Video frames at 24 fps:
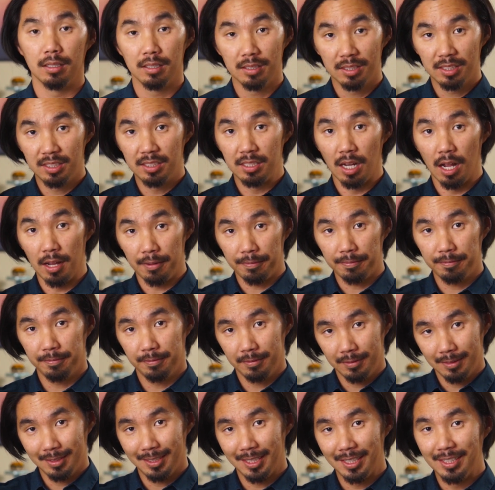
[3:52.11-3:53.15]
Stuff,
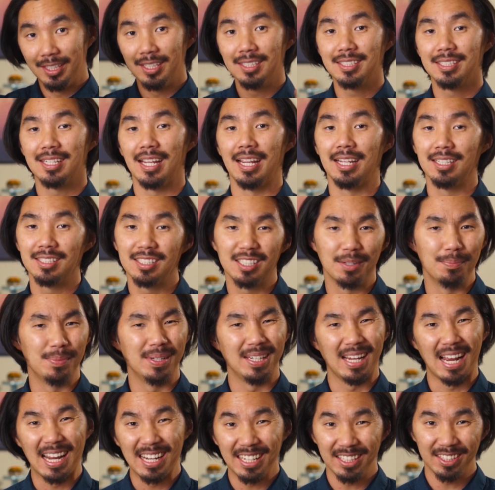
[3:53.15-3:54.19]
in this case, can
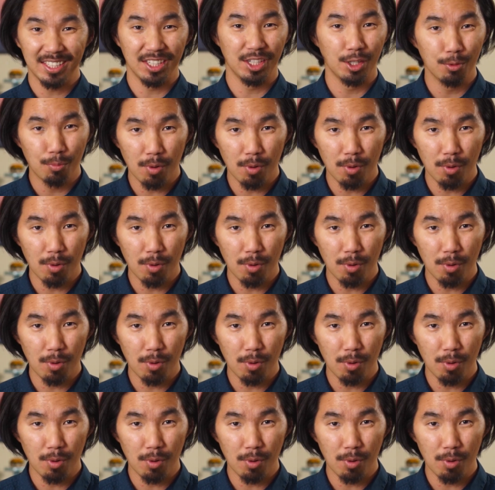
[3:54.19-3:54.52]
be anything you